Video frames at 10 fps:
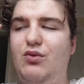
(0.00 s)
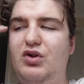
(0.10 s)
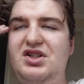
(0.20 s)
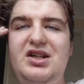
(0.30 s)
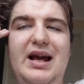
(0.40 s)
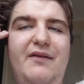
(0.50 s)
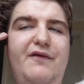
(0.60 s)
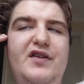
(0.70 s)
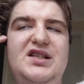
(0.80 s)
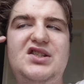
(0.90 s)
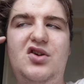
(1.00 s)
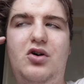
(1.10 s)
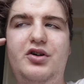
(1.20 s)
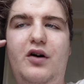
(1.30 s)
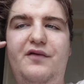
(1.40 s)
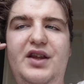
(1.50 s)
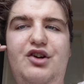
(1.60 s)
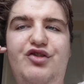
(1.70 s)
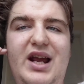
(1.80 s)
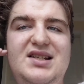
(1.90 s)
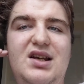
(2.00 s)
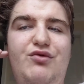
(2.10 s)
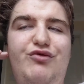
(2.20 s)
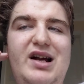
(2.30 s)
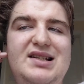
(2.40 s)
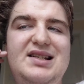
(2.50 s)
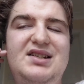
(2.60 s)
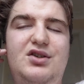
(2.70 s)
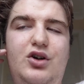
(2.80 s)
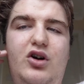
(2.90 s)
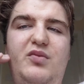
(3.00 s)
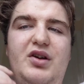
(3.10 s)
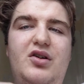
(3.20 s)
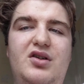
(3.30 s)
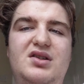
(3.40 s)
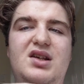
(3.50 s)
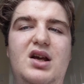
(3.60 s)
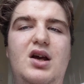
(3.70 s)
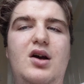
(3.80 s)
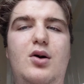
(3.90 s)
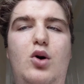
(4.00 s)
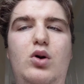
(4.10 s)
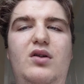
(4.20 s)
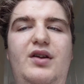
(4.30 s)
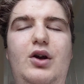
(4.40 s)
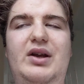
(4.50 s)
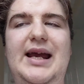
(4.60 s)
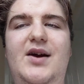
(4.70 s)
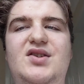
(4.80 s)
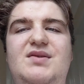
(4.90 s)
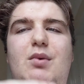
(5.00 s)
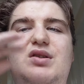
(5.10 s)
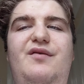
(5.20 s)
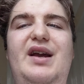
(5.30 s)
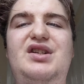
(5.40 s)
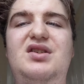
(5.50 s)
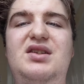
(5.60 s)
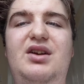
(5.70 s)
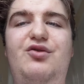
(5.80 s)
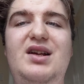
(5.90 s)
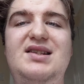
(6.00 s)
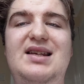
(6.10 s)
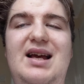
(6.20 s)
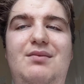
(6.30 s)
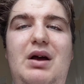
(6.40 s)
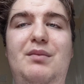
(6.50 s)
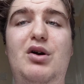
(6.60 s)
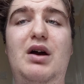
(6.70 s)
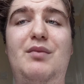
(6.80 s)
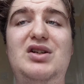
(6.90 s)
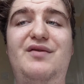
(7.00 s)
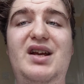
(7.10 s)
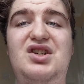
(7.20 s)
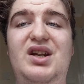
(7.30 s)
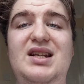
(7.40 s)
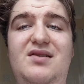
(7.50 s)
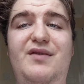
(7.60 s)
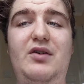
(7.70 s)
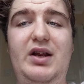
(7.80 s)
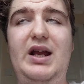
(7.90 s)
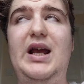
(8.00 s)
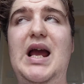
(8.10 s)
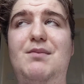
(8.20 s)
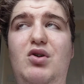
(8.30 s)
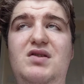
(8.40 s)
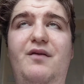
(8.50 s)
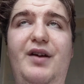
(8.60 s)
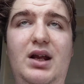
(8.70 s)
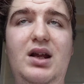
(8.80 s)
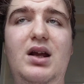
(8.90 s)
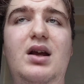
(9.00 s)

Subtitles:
Once you have the sword of the creator, rest is good because all of your character's motivations increase, and motivation is a very important thing.